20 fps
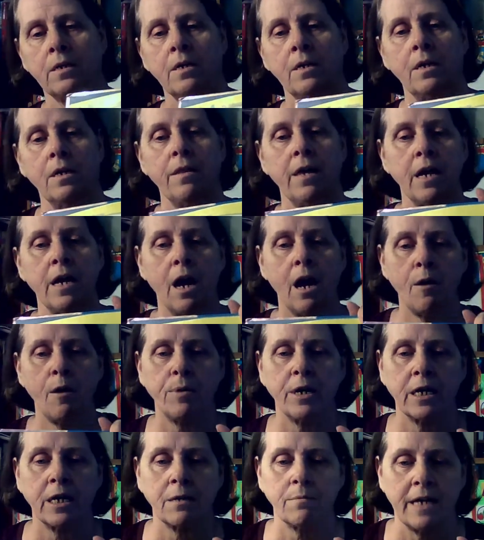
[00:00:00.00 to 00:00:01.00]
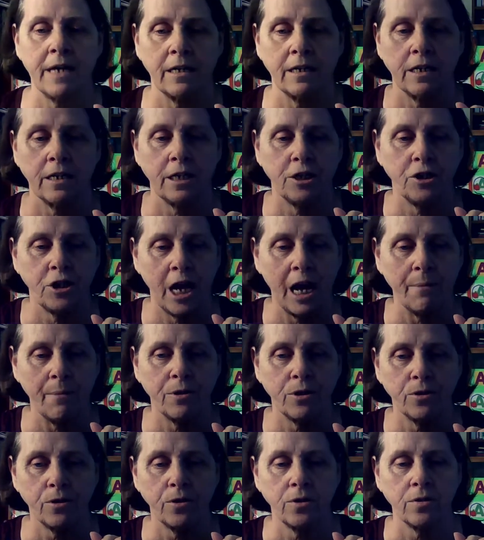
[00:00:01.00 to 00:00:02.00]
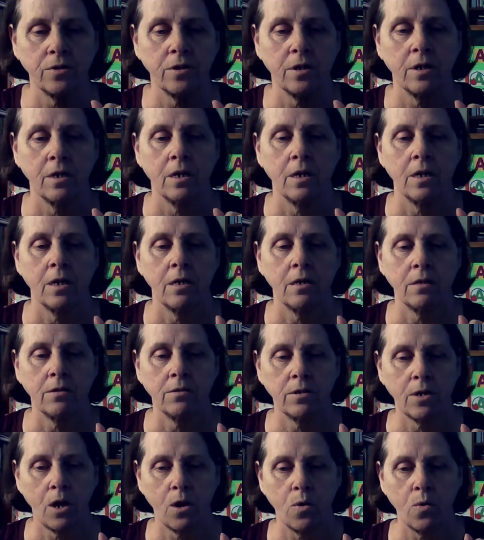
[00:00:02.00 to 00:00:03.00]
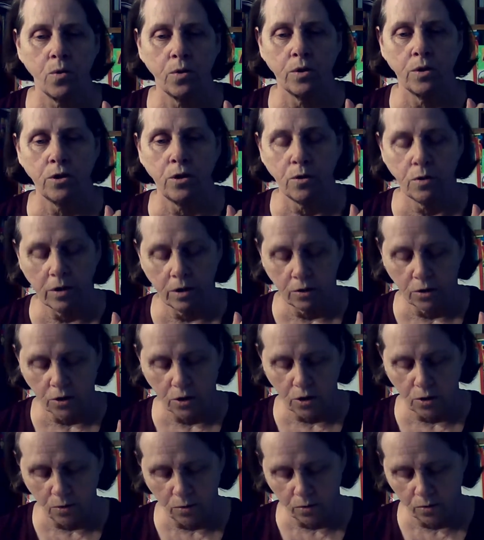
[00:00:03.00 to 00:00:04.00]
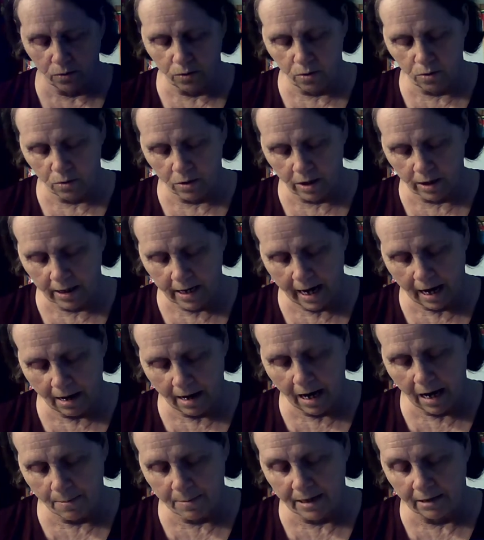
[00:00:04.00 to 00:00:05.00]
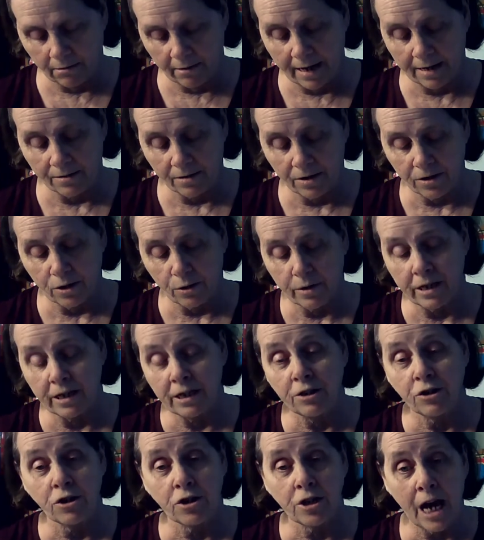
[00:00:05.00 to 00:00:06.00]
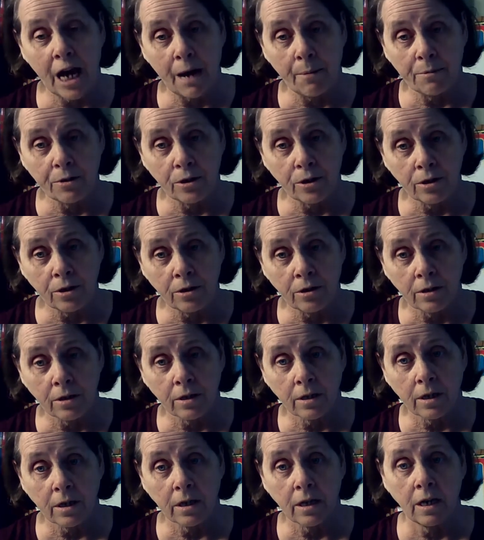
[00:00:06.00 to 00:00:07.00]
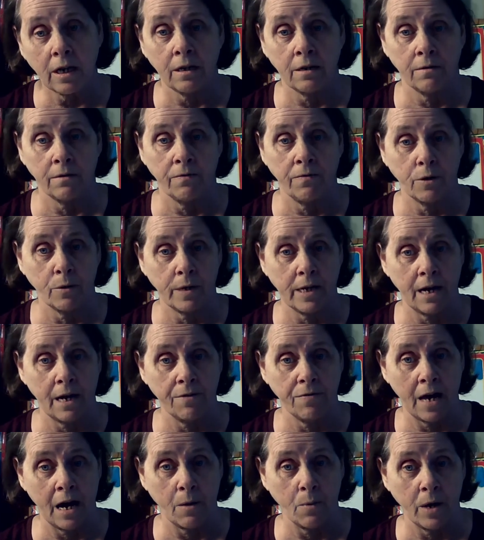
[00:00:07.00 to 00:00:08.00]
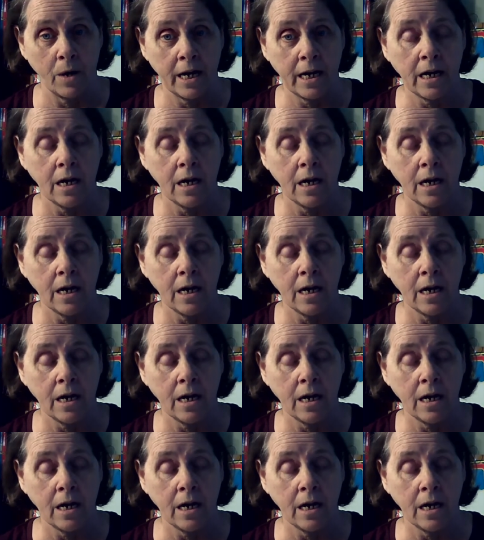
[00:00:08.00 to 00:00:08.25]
they all break them down into chapters. So you can choose, you can count how many lessons are in each chapter and figure it out that way.